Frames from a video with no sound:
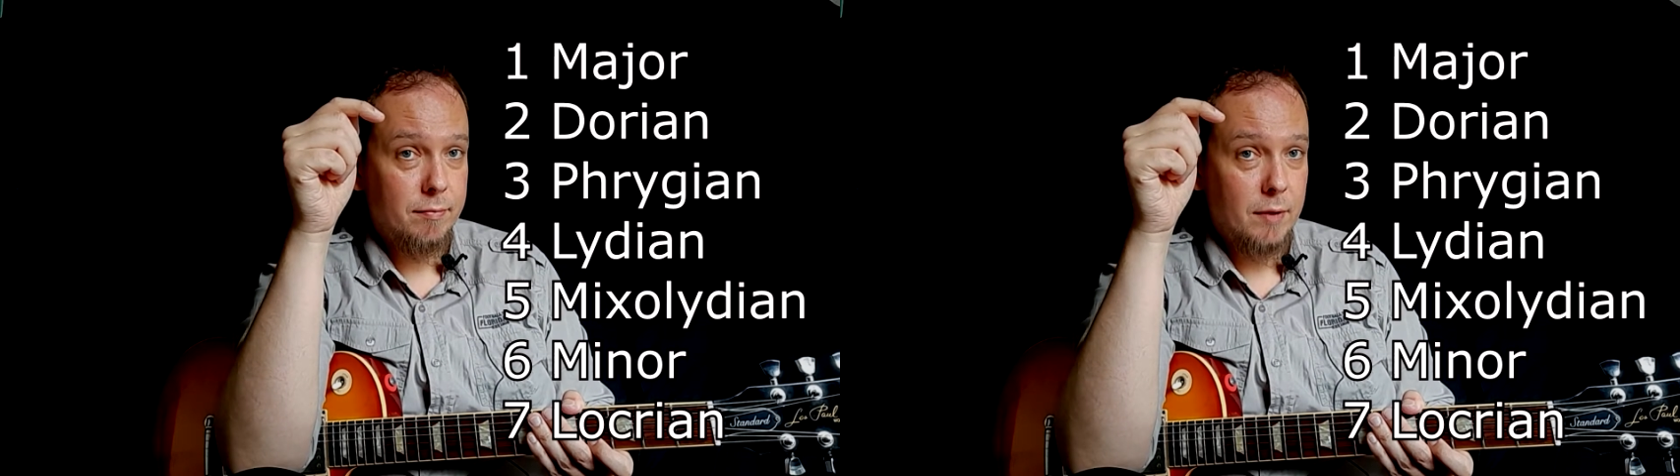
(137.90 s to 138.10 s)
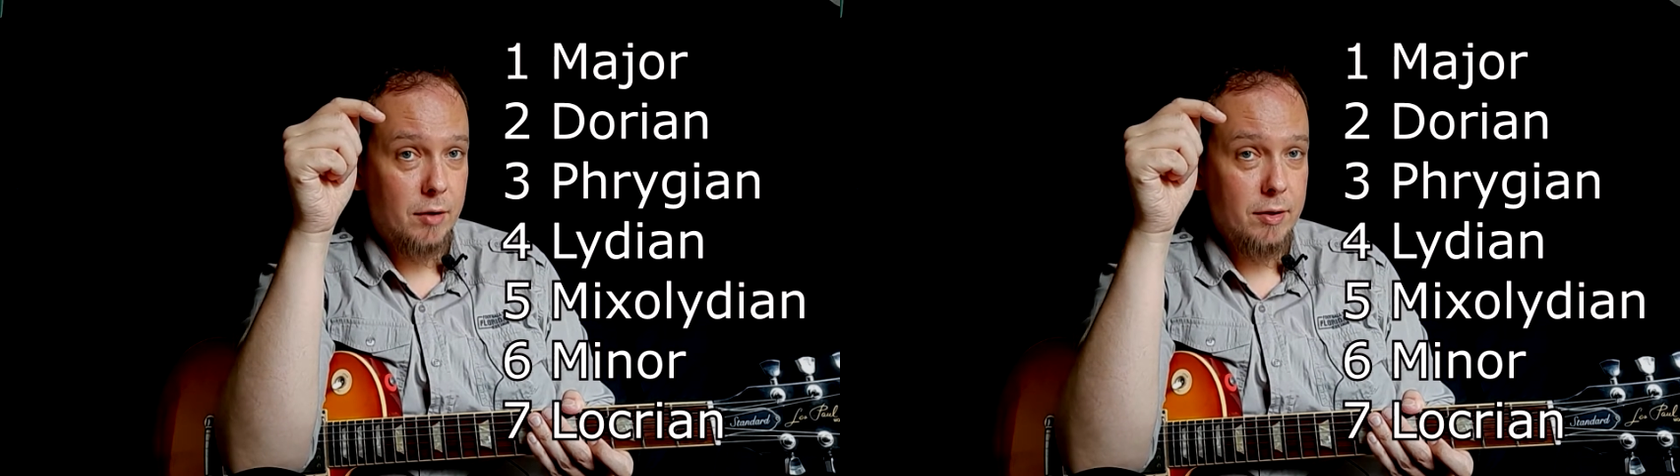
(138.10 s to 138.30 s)

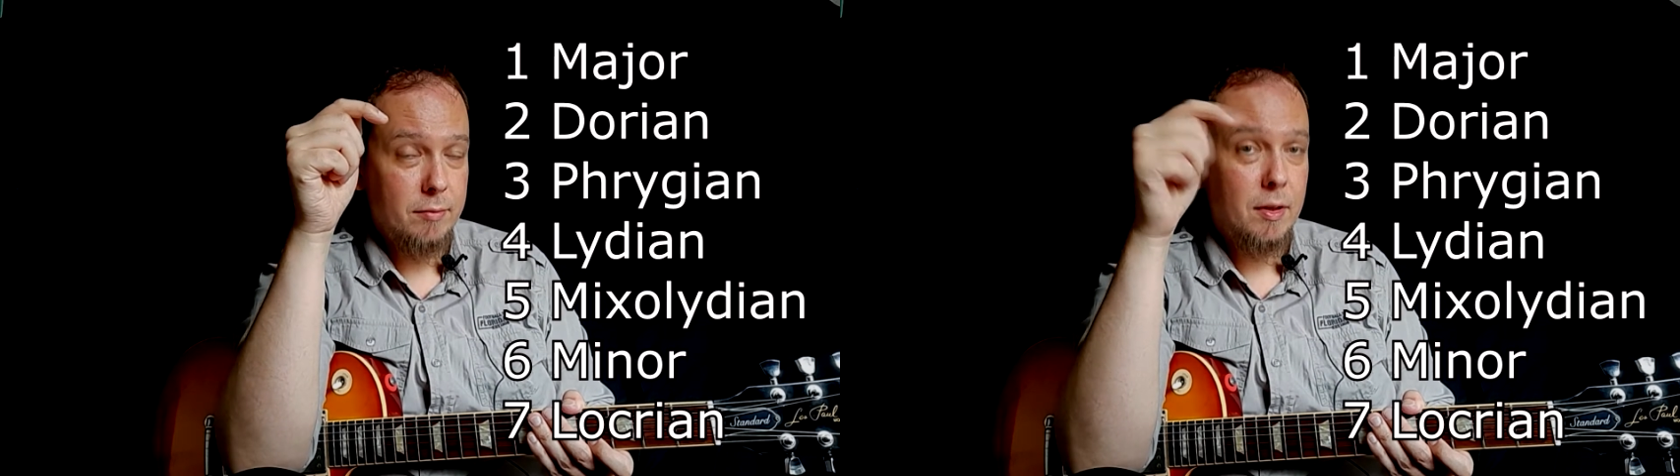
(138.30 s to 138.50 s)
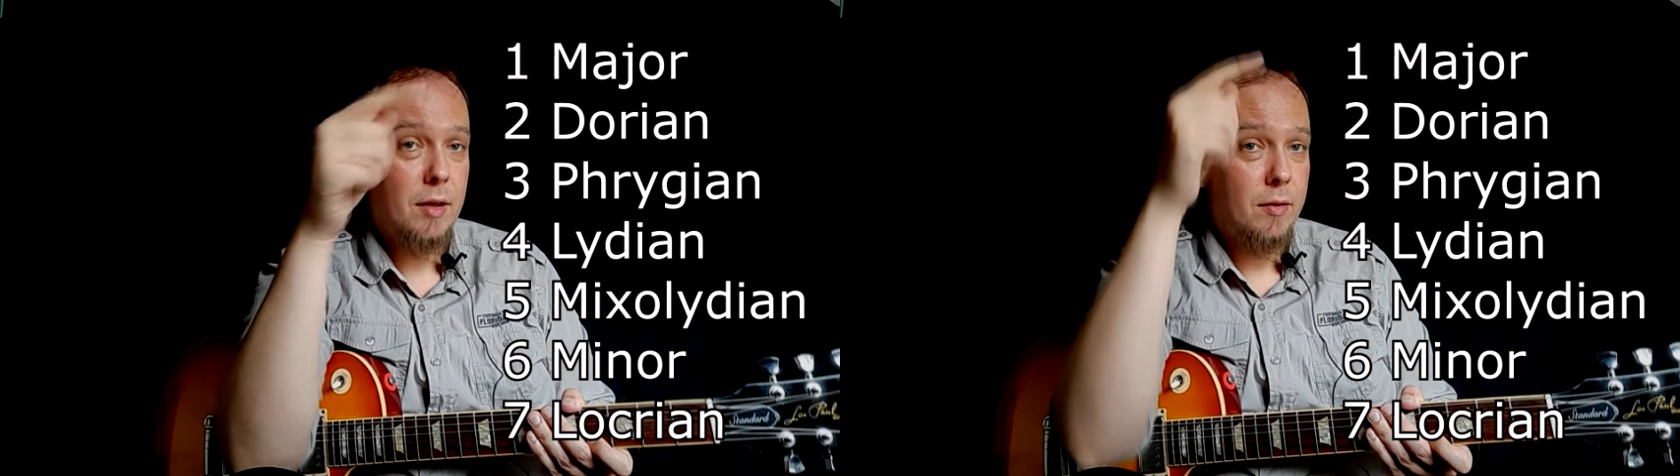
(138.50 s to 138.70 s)
All right,
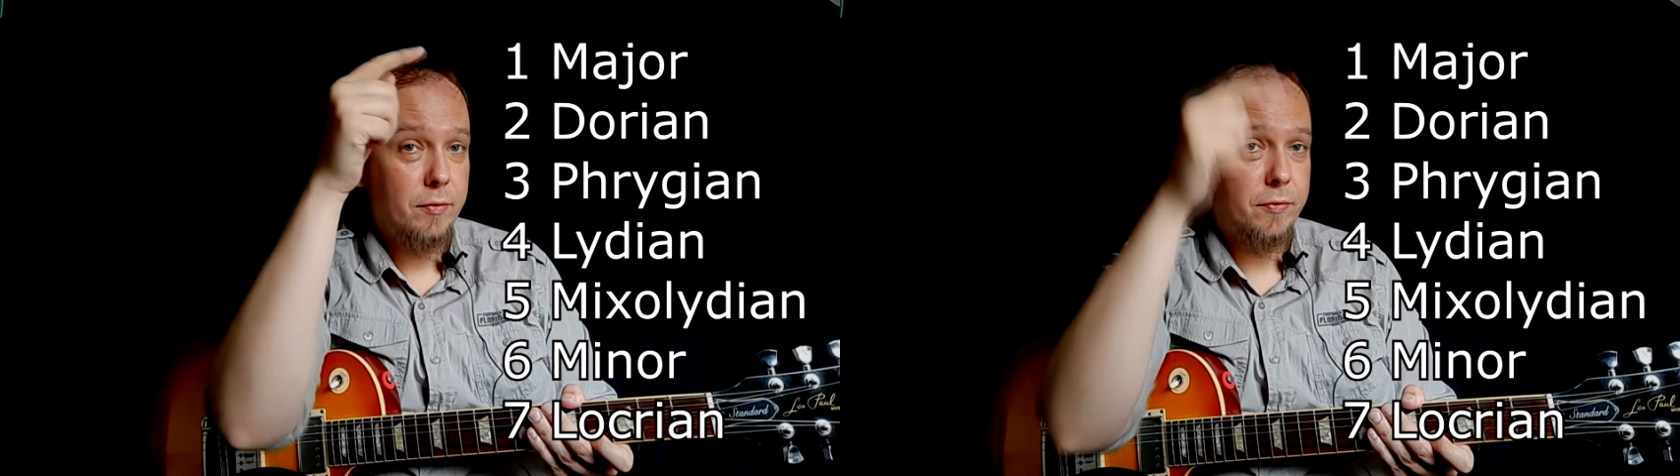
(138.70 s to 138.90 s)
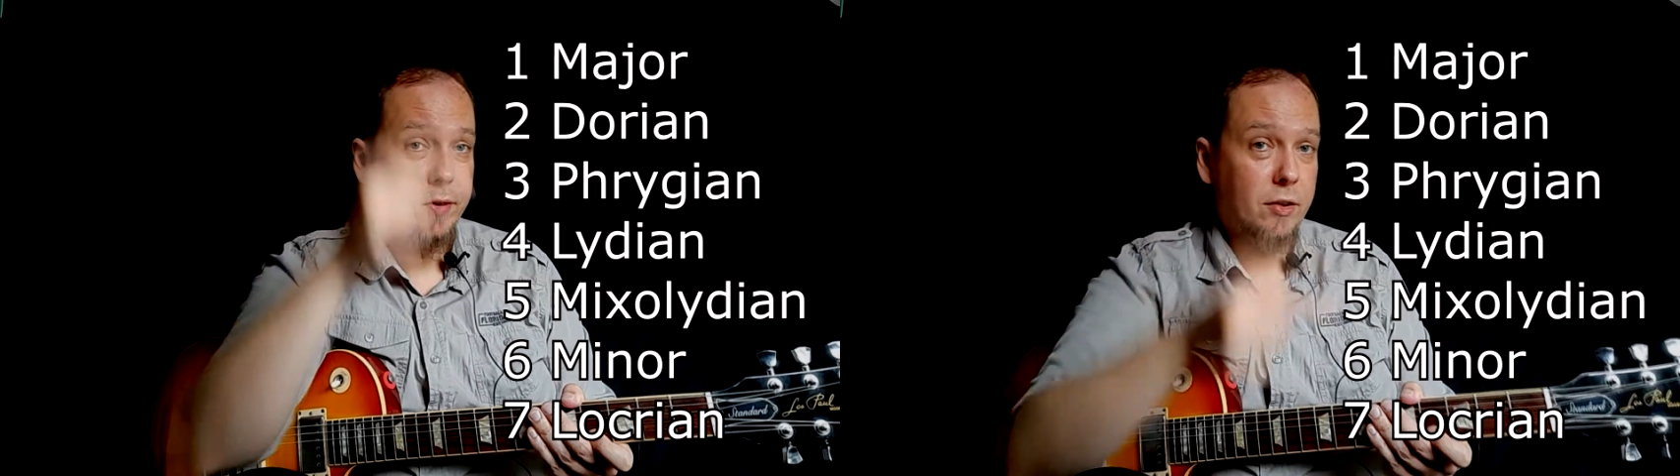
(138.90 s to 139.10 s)

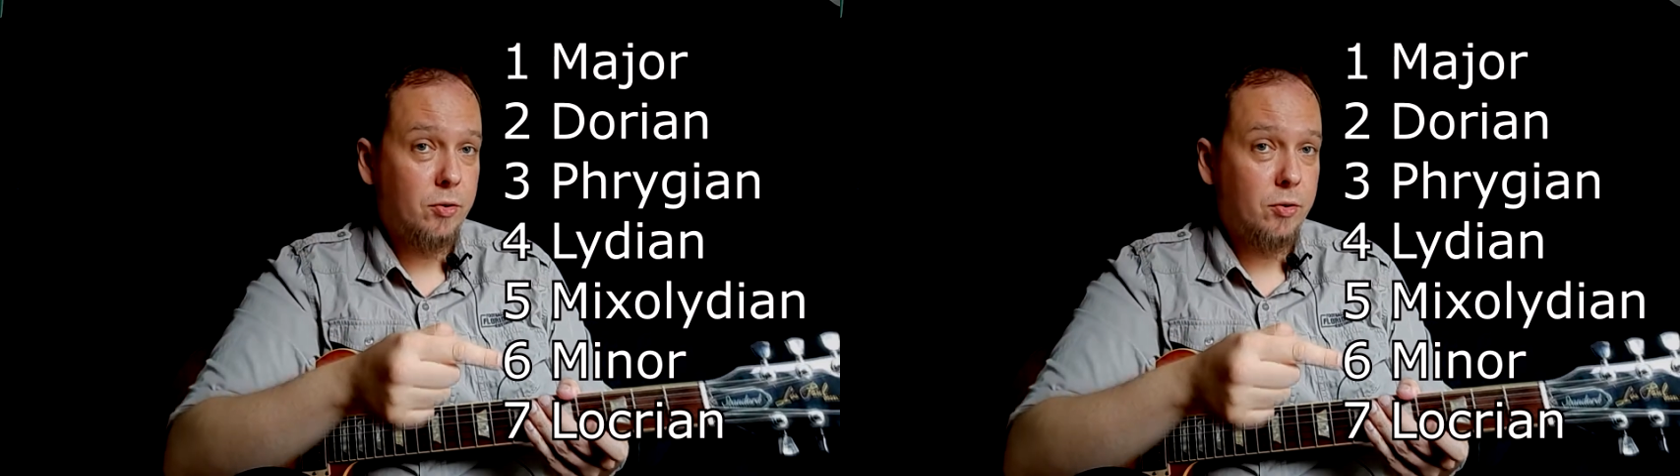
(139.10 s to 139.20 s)
fixed